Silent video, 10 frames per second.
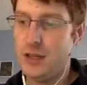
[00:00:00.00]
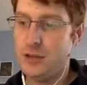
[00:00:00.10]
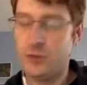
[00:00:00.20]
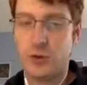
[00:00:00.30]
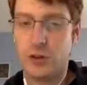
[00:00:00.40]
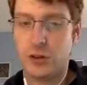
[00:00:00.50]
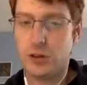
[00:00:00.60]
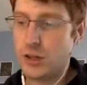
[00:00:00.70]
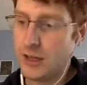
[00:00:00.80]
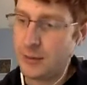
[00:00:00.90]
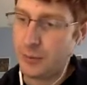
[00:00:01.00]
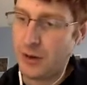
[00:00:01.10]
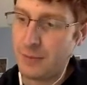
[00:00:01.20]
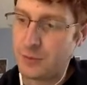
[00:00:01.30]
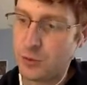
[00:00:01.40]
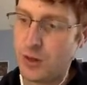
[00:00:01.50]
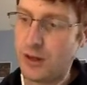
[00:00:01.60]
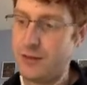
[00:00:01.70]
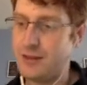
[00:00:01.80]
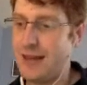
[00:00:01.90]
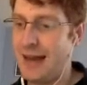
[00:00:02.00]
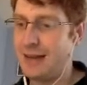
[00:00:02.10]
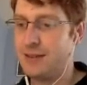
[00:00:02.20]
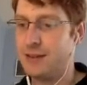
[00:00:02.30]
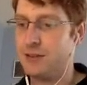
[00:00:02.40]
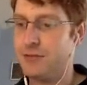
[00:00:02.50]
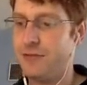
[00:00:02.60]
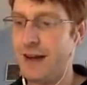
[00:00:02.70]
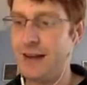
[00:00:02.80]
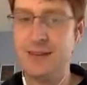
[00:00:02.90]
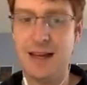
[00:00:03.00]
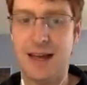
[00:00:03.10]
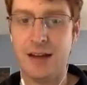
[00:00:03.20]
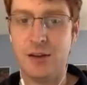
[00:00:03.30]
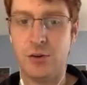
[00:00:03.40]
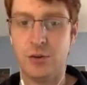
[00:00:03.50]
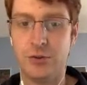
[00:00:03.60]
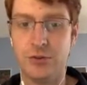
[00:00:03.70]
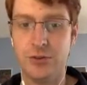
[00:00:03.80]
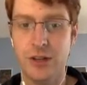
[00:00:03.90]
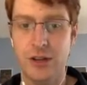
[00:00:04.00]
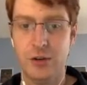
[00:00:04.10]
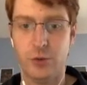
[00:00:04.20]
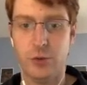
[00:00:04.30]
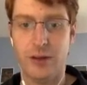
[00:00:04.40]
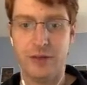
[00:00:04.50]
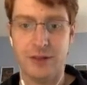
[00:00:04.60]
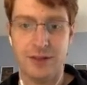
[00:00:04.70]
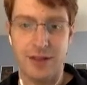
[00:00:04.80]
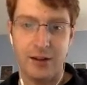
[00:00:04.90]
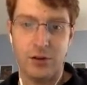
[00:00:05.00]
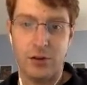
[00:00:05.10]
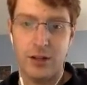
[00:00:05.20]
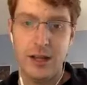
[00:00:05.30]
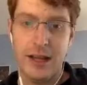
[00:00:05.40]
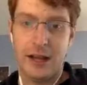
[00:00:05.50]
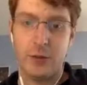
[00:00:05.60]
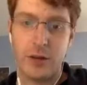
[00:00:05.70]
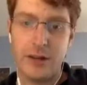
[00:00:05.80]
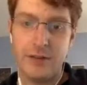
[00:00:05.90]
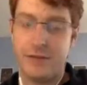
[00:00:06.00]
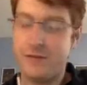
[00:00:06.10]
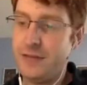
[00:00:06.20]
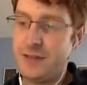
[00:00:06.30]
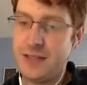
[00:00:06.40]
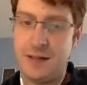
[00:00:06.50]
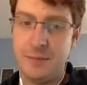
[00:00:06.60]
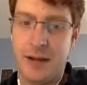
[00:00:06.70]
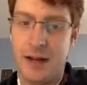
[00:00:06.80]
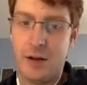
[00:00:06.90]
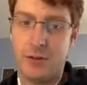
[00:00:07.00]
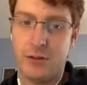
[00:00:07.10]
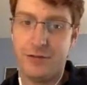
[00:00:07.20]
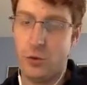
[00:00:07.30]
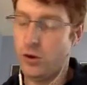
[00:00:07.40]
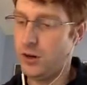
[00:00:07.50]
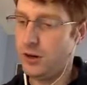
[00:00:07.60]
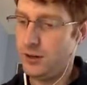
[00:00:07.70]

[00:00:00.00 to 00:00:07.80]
So if we're looking at problem 12, it's asking us find the angle's reference angle, and we're given 15 pi over 4.